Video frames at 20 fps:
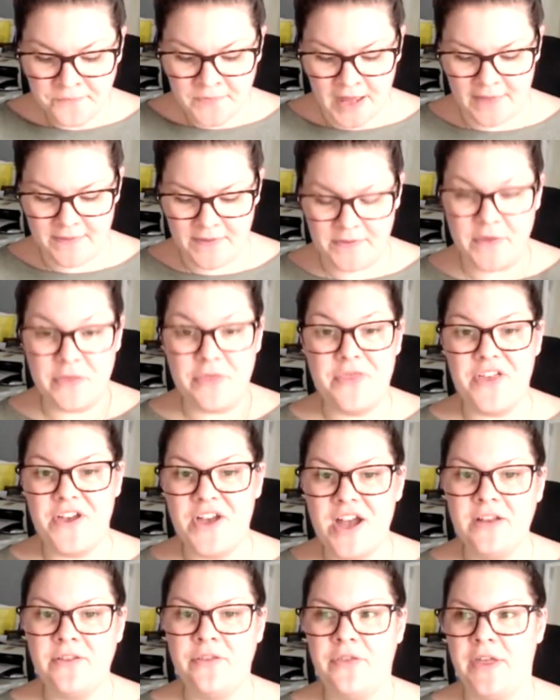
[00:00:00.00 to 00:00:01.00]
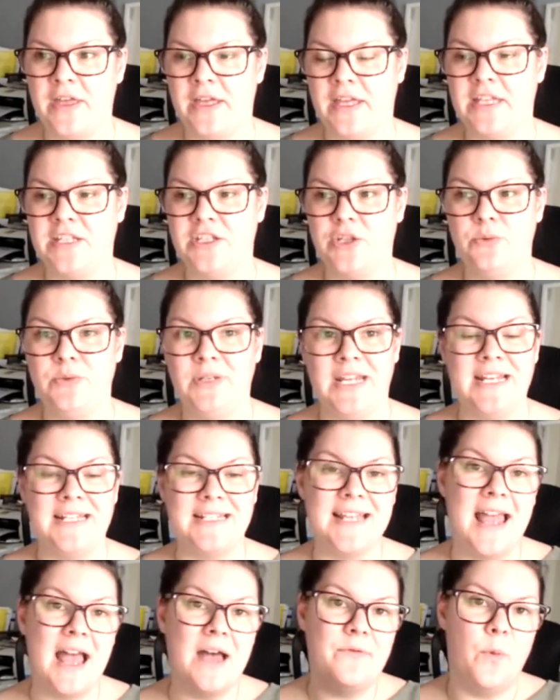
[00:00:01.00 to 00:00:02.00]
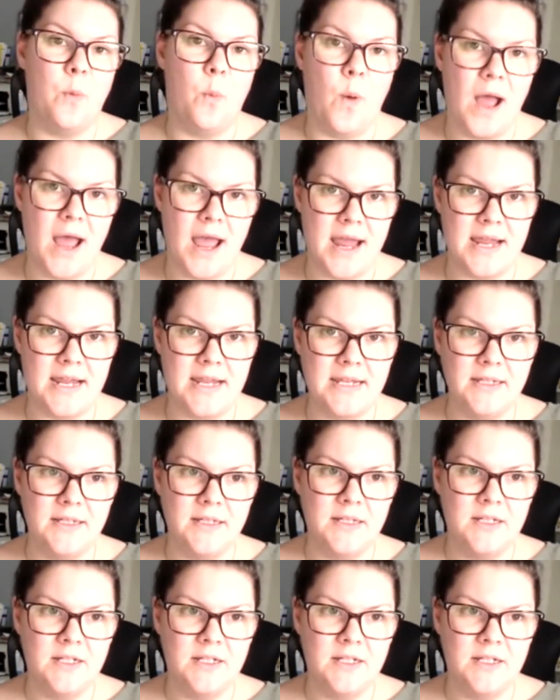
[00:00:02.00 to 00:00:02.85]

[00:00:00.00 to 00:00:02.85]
And then the third thing is you need to have a way